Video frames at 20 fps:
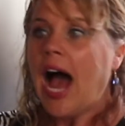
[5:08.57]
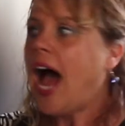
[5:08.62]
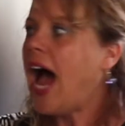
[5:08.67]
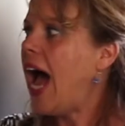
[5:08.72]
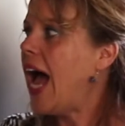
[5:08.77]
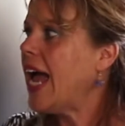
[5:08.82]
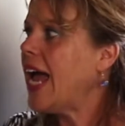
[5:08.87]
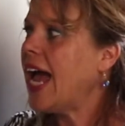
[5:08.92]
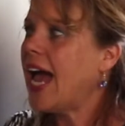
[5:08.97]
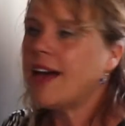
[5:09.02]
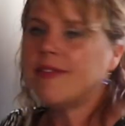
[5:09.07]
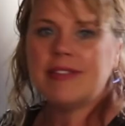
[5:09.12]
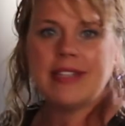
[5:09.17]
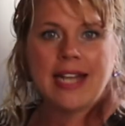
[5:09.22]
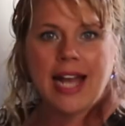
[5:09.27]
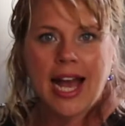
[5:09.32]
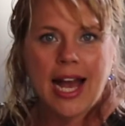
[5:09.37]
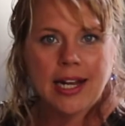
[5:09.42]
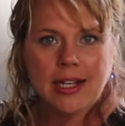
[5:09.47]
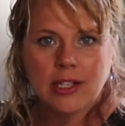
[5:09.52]
I
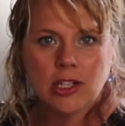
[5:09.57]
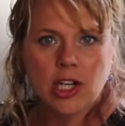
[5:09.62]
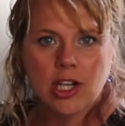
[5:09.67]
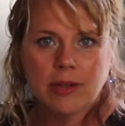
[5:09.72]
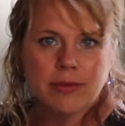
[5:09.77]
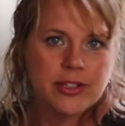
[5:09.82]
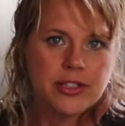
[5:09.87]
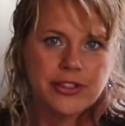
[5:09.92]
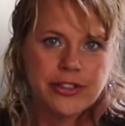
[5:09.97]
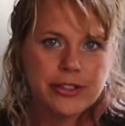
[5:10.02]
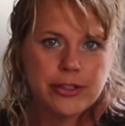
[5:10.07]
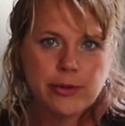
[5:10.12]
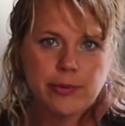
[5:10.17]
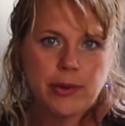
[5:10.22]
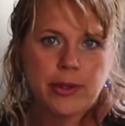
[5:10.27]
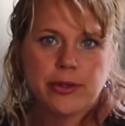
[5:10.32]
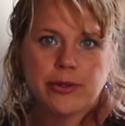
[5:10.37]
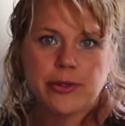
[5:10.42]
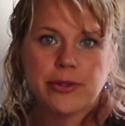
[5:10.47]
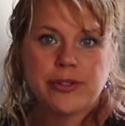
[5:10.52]
haven't had a garbage
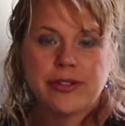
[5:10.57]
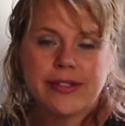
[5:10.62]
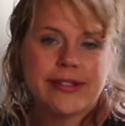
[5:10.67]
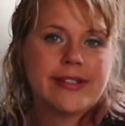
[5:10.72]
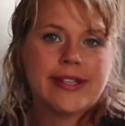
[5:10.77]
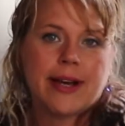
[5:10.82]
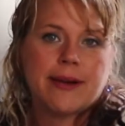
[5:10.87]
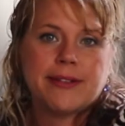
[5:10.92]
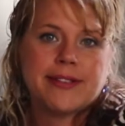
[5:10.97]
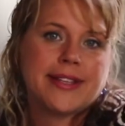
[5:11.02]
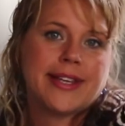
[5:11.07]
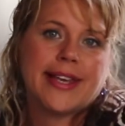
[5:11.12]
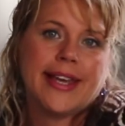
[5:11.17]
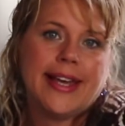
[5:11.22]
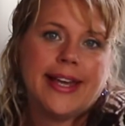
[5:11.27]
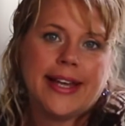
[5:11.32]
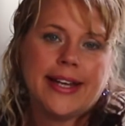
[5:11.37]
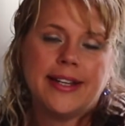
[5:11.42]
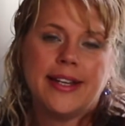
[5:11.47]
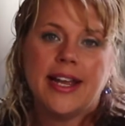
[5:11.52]
disposal since I was a
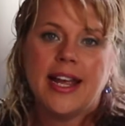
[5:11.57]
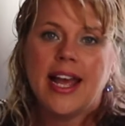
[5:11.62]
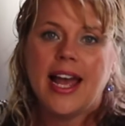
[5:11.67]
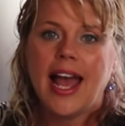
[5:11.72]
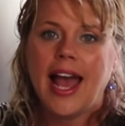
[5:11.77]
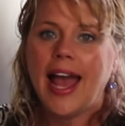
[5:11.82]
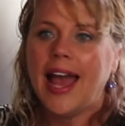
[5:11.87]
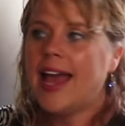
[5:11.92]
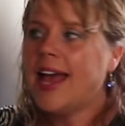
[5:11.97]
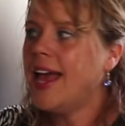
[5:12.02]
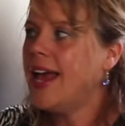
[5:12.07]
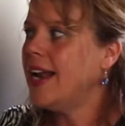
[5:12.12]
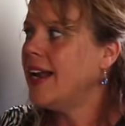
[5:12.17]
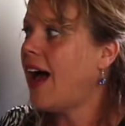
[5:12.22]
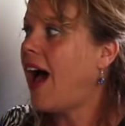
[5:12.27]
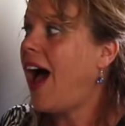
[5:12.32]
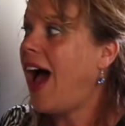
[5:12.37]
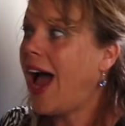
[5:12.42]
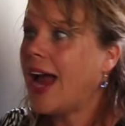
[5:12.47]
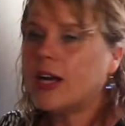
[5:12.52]
kid, and
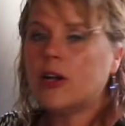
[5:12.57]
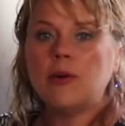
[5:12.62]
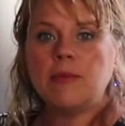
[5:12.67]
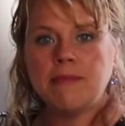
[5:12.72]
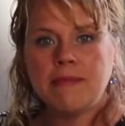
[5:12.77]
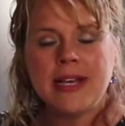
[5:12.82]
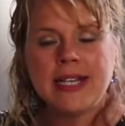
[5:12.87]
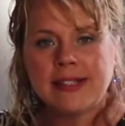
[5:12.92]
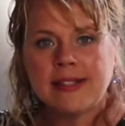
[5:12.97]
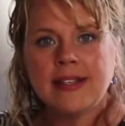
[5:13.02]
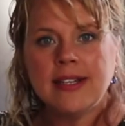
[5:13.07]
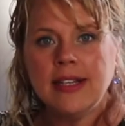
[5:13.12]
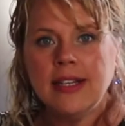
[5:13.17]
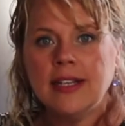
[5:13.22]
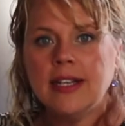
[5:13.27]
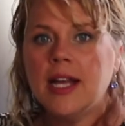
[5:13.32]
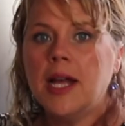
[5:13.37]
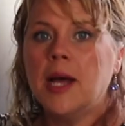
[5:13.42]
I don't miss it,